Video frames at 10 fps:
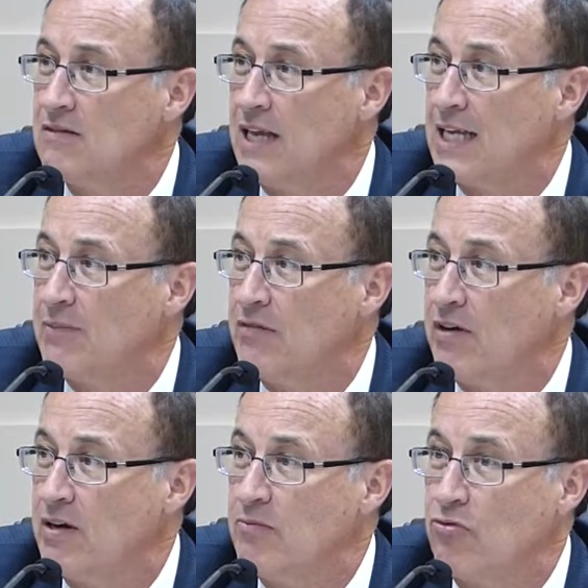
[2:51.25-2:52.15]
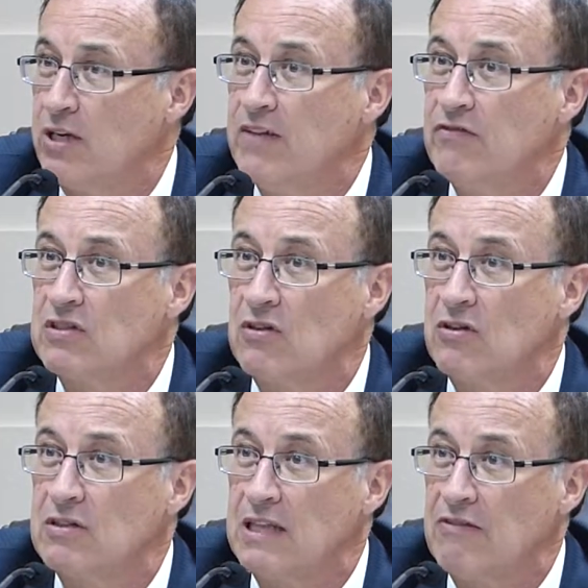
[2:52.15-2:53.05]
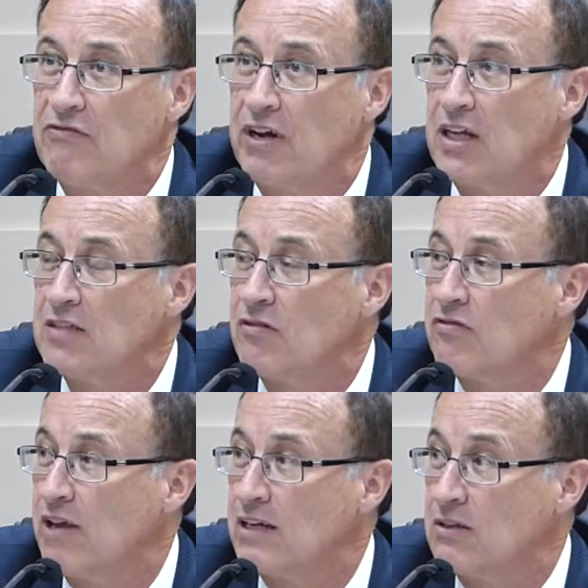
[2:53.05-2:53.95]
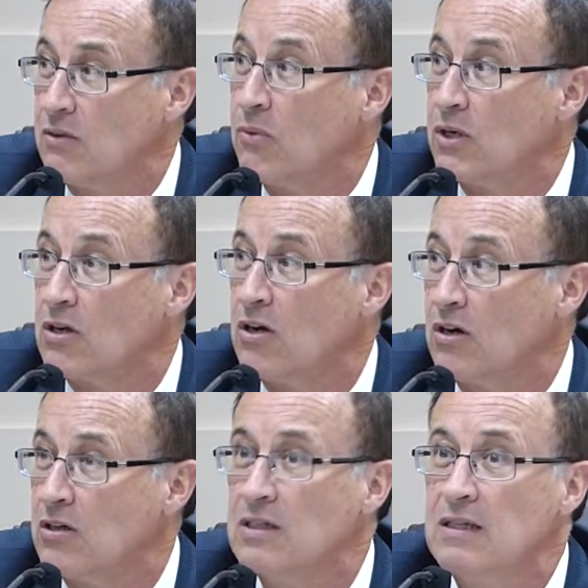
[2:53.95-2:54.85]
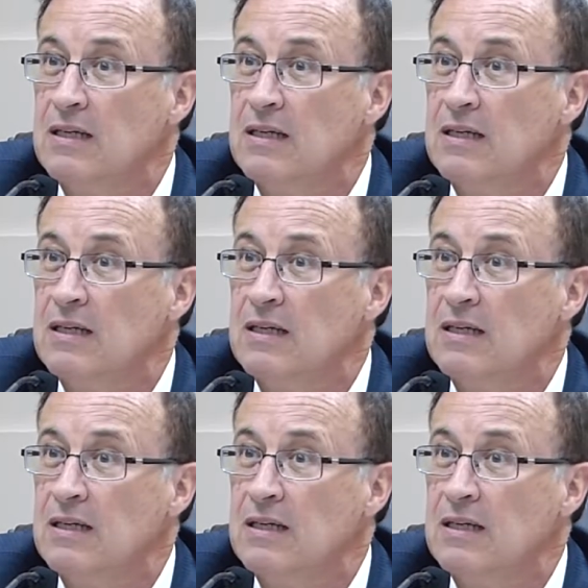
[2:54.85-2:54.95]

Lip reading: they could be very brief, as long as they fairly reflect what occurred.